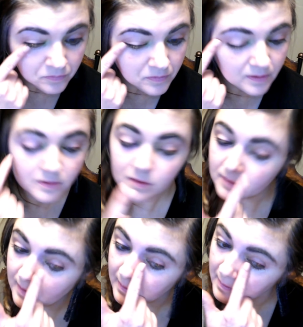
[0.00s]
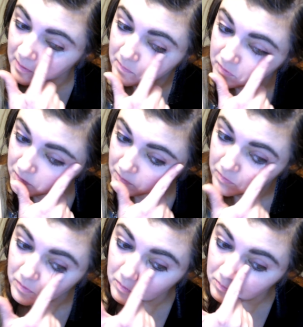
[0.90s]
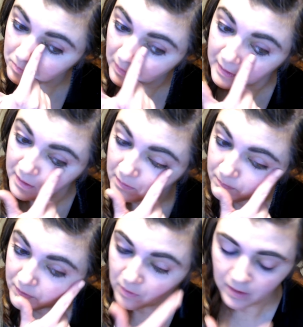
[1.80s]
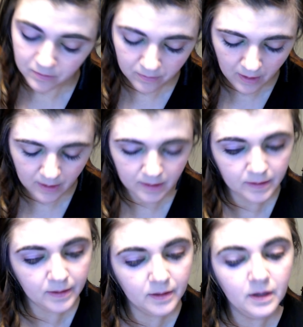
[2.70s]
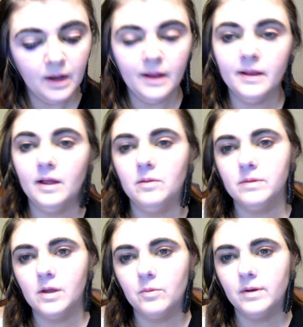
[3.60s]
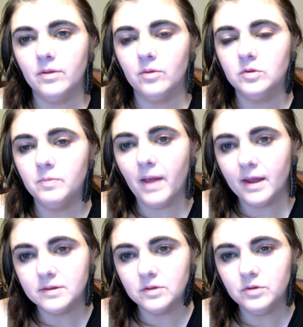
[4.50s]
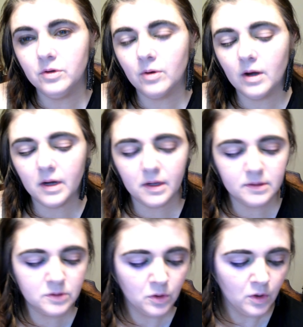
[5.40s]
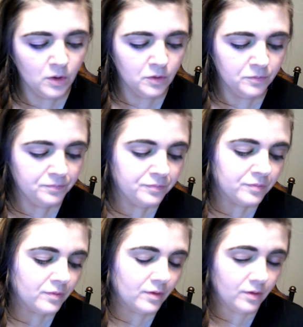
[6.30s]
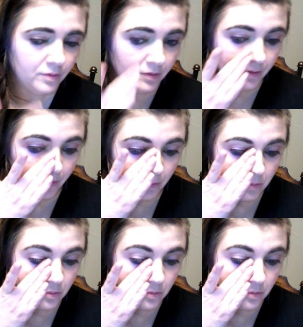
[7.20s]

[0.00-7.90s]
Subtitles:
This just kind of helps brighten up your under eye, help get rid of those bags under your eyes, you know.